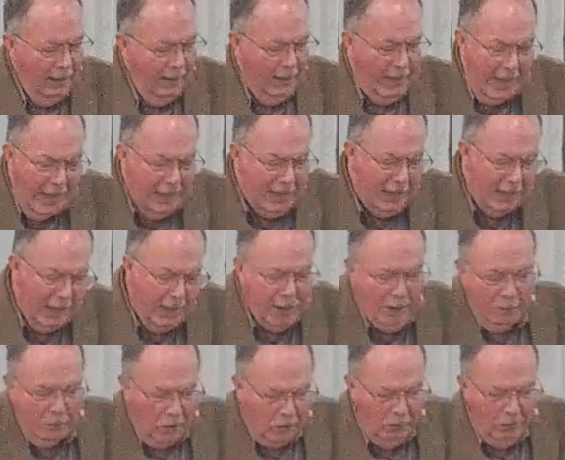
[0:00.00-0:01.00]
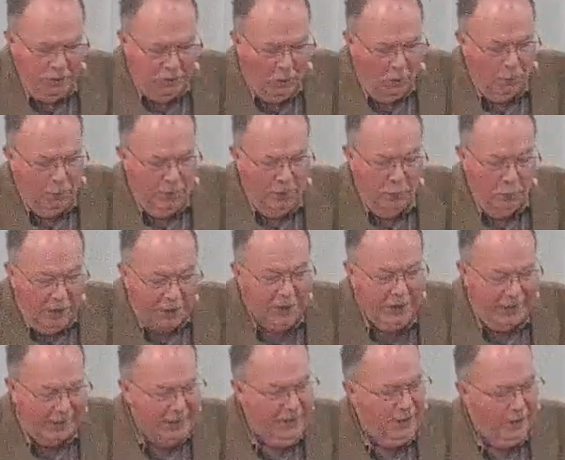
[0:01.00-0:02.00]
Then another book was opened, which
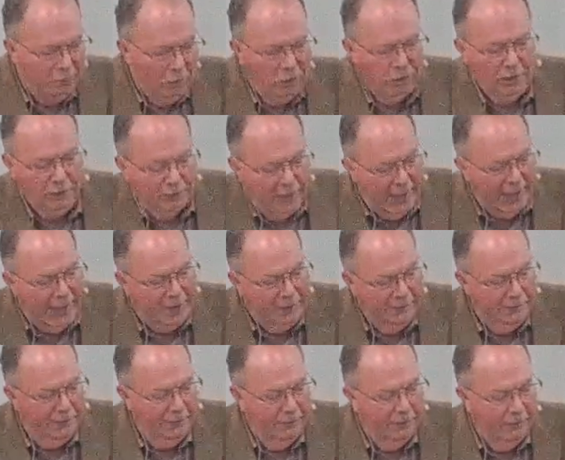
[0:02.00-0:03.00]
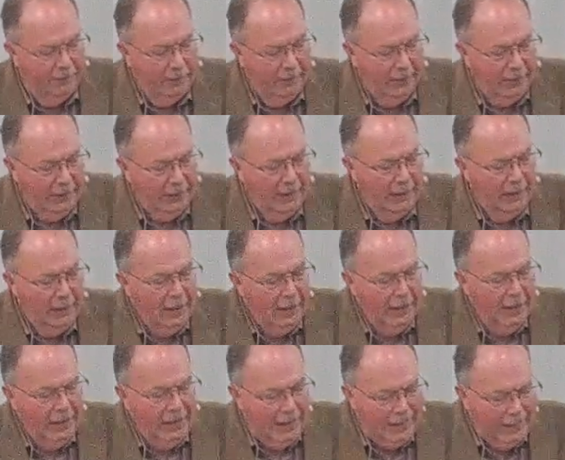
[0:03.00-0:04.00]
is the book of life.
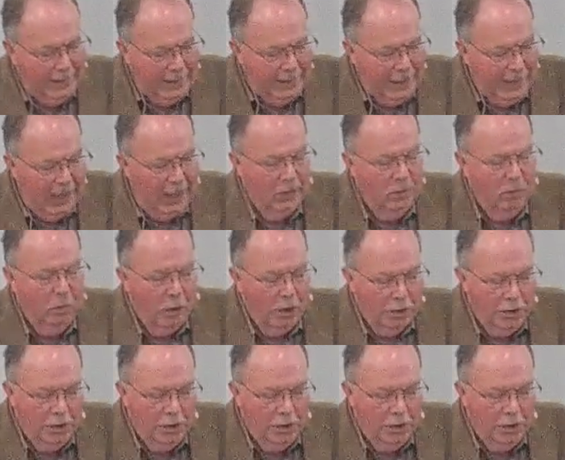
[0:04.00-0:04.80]
And the dead were